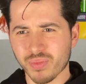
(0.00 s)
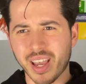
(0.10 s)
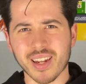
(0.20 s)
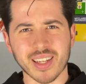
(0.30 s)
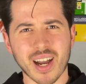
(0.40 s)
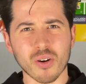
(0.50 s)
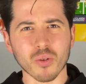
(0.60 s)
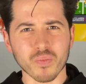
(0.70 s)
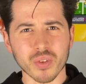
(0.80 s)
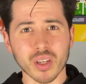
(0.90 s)
Eddie Howe
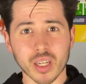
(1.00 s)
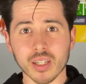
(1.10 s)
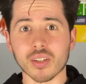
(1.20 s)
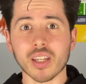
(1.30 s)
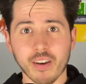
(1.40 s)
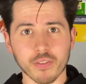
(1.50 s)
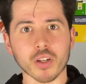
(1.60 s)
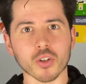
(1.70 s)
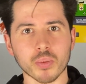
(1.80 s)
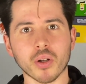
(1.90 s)
is definitely
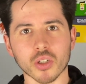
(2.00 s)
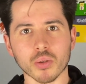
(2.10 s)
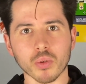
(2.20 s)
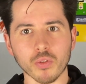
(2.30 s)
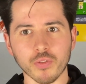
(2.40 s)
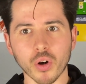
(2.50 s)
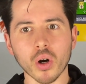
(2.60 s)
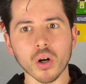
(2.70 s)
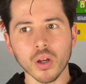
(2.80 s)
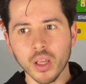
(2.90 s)
responsible
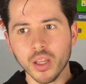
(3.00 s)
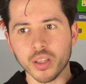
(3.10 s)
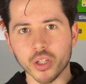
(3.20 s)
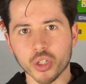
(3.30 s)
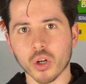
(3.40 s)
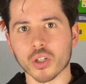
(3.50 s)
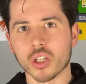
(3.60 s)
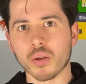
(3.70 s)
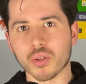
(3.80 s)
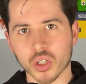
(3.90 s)
for the short
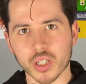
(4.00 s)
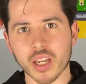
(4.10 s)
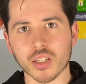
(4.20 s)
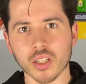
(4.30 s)
term success of the